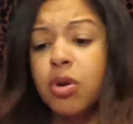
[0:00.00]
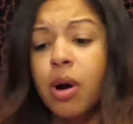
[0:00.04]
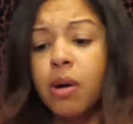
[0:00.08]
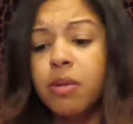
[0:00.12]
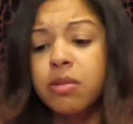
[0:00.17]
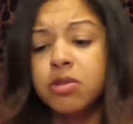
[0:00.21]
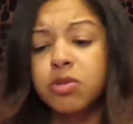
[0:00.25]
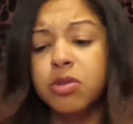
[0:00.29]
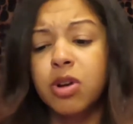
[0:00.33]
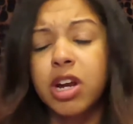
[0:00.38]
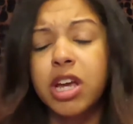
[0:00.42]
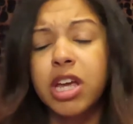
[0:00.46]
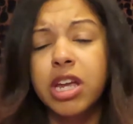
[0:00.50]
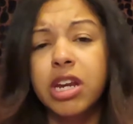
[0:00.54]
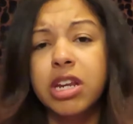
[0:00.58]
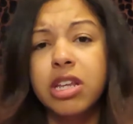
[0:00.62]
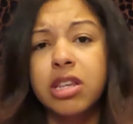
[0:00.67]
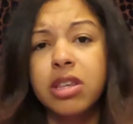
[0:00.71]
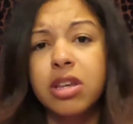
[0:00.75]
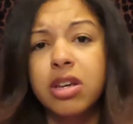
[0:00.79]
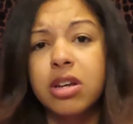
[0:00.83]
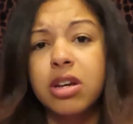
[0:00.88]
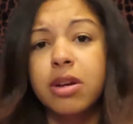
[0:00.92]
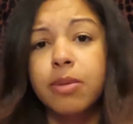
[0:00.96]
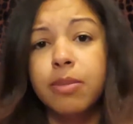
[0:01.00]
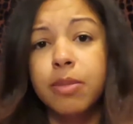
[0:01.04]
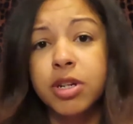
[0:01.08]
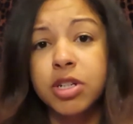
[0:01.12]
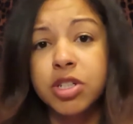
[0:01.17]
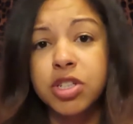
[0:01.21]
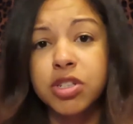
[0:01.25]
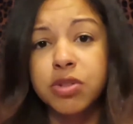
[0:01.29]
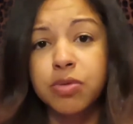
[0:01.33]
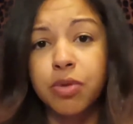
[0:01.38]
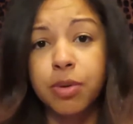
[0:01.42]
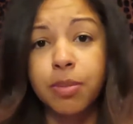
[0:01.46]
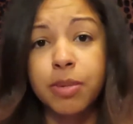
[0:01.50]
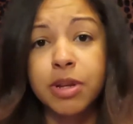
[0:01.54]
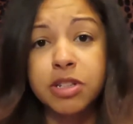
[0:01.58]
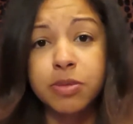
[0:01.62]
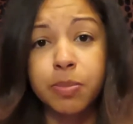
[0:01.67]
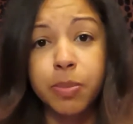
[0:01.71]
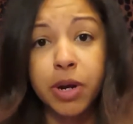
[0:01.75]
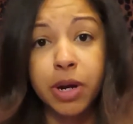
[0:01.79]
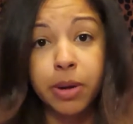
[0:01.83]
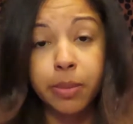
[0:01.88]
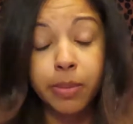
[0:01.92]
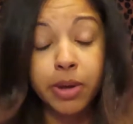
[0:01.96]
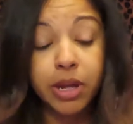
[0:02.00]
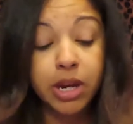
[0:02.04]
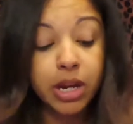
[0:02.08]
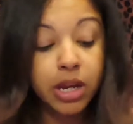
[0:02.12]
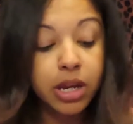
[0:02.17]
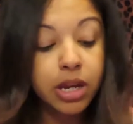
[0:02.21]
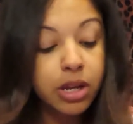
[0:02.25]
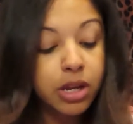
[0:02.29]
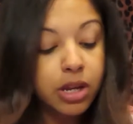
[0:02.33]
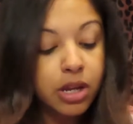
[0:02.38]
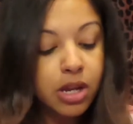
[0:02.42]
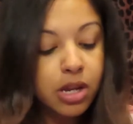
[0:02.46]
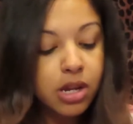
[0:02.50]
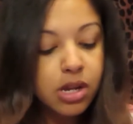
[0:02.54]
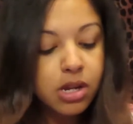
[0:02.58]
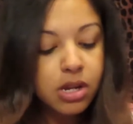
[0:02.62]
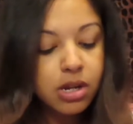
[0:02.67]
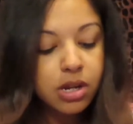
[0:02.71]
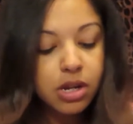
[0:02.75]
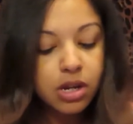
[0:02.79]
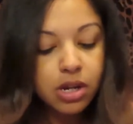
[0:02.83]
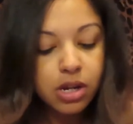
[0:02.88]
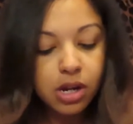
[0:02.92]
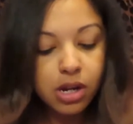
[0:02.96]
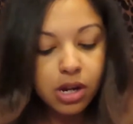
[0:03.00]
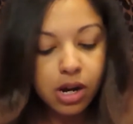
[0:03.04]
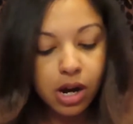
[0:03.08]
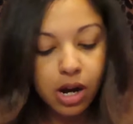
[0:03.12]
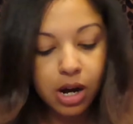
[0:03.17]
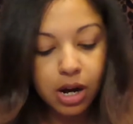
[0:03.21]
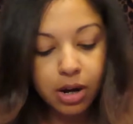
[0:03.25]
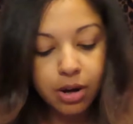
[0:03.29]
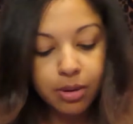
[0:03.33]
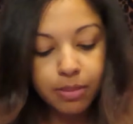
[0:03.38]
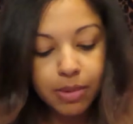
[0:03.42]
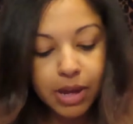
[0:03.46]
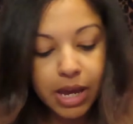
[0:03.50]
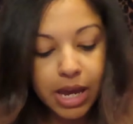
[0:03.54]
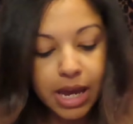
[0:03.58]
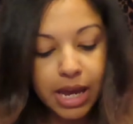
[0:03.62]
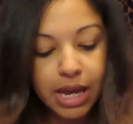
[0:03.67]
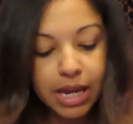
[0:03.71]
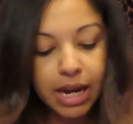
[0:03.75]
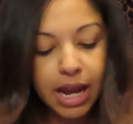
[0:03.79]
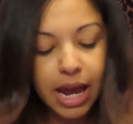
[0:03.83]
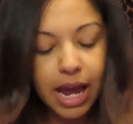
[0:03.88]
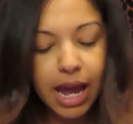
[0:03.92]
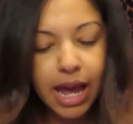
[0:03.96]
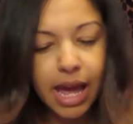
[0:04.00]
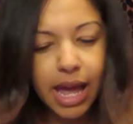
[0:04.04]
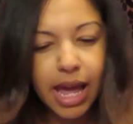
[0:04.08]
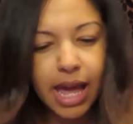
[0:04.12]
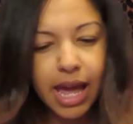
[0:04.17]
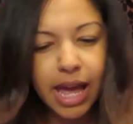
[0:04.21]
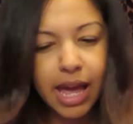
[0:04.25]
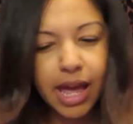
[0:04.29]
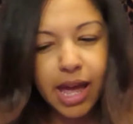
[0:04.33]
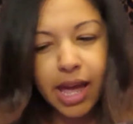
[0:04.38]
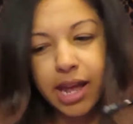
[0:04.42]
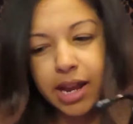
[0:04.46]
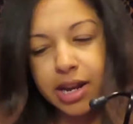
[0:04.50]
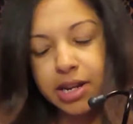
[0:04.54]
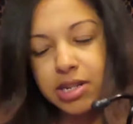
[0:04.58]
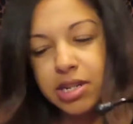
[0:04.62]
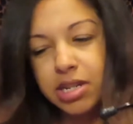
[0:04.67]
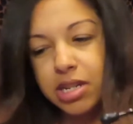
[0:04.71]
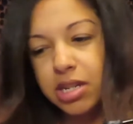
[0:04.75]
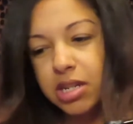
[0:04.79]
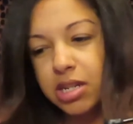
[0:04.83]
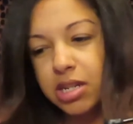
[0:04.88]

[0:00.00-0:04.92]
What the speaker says: I was working in the emergency room as a paramedic, and I had